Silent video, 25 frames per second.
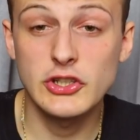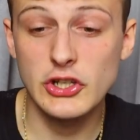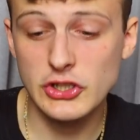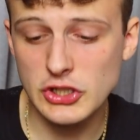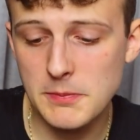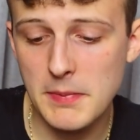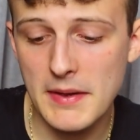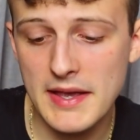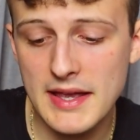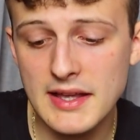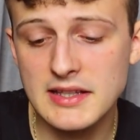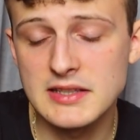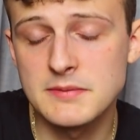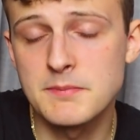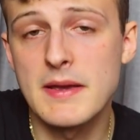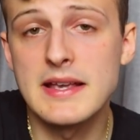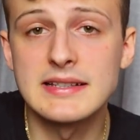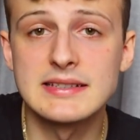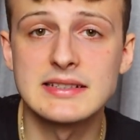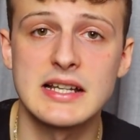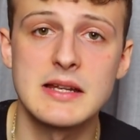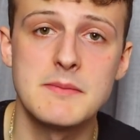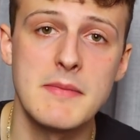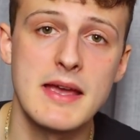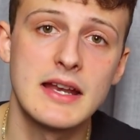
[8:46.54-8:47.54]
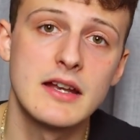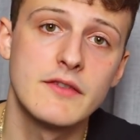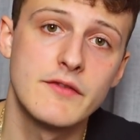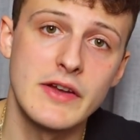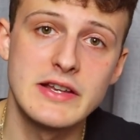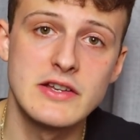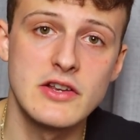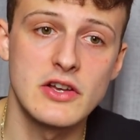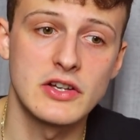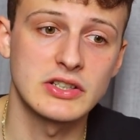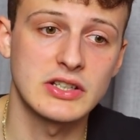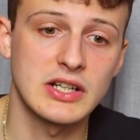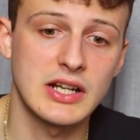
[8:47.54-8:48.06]
So Trisha Paytas basically made a
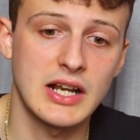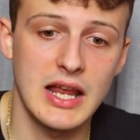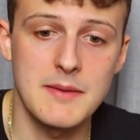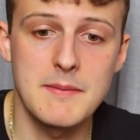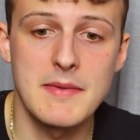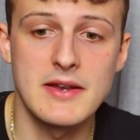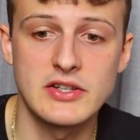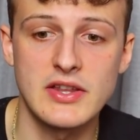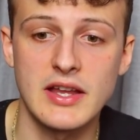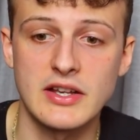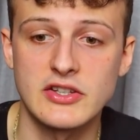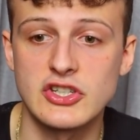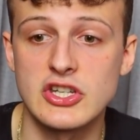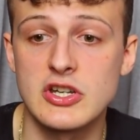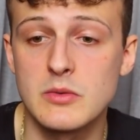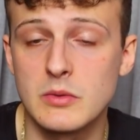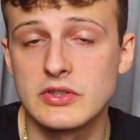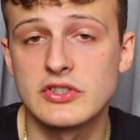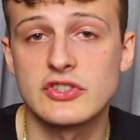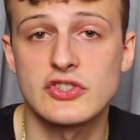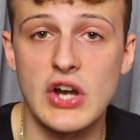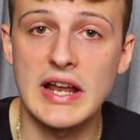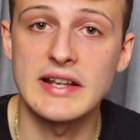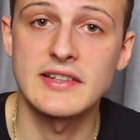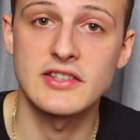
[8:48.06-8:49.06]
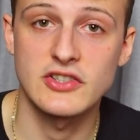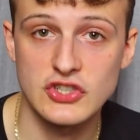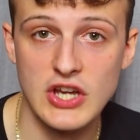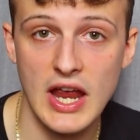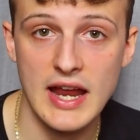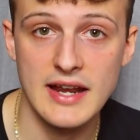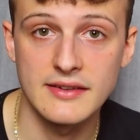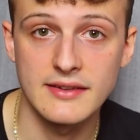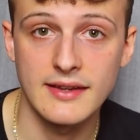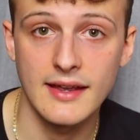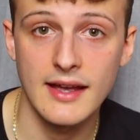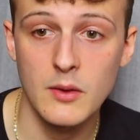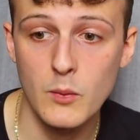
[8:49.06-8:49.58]
video claiming that she was
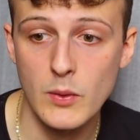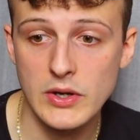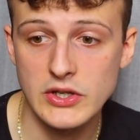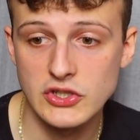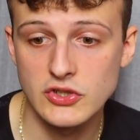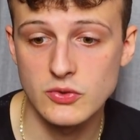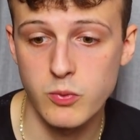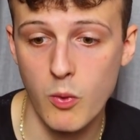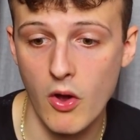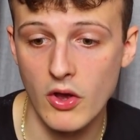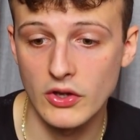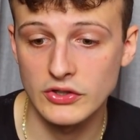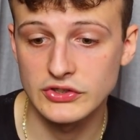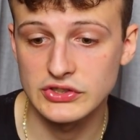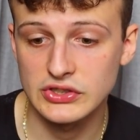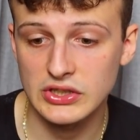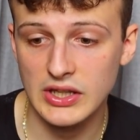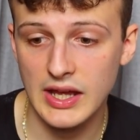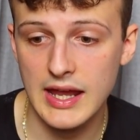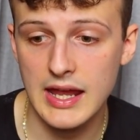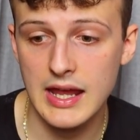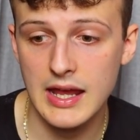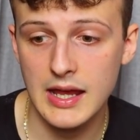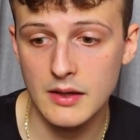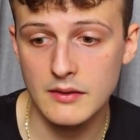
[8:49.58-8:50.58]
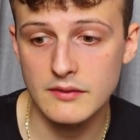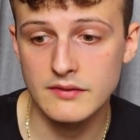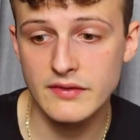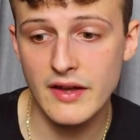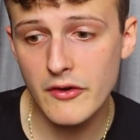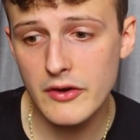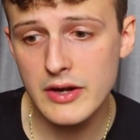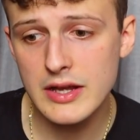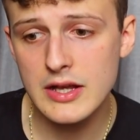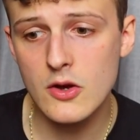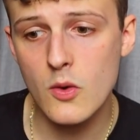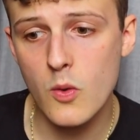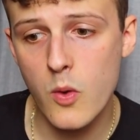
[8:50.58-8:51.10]
transgender, which was a
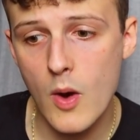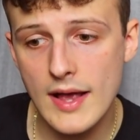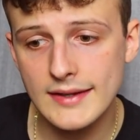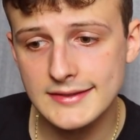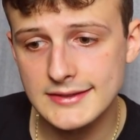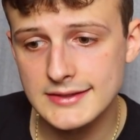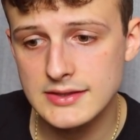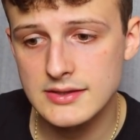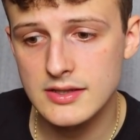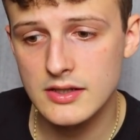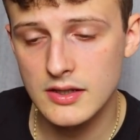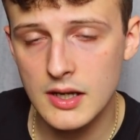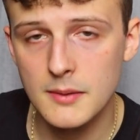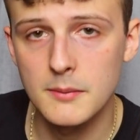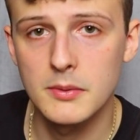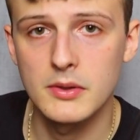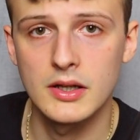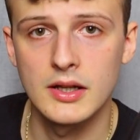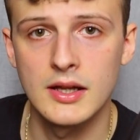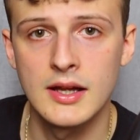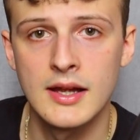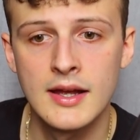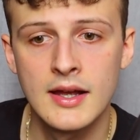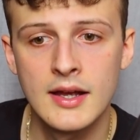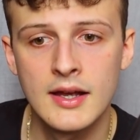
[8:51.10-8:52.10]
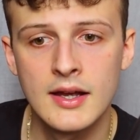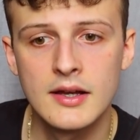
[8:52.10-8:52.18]
very questionable